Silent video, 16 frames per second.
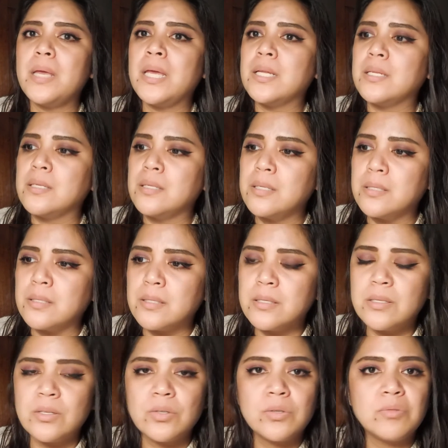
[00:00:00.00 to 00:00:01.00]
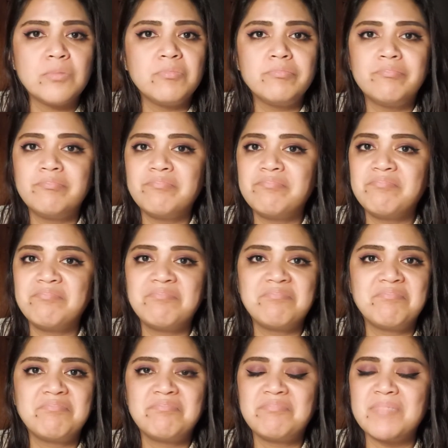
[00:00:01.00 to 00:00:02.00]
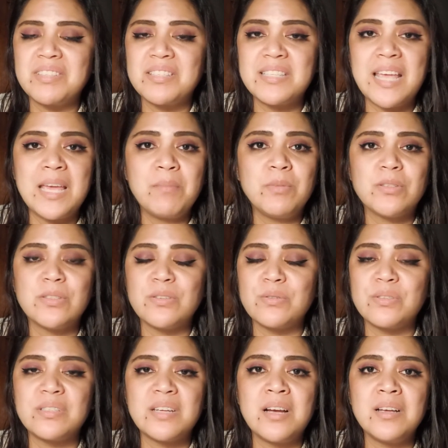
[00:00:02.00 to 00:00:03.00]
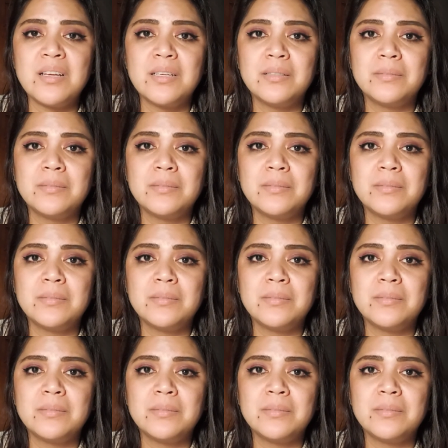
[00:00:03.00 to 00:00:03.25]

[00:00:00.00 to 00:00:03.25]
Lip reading: and it's still the same, you're still stuck,